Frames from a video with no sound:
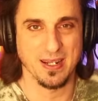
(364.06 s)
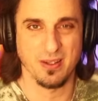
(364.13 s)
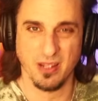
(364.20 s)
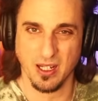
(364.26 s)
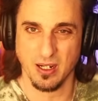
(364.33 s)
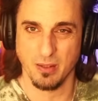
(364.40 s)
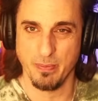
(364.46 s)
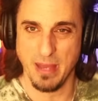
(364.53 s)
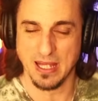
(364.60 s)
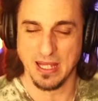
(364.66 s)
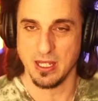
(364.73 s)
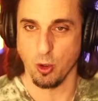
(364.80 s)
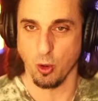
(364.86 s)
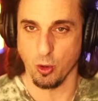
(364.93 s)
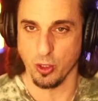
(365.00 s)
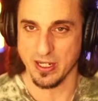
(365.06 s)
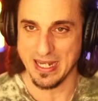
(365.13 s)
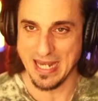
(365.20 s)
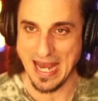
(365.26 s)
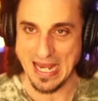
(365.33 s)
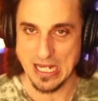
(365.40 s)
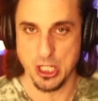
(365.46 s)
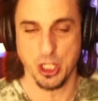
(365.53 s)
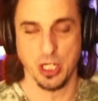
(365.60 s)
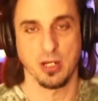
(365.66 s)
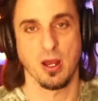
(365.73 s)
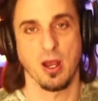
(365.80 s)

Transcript: They're going to make the ordination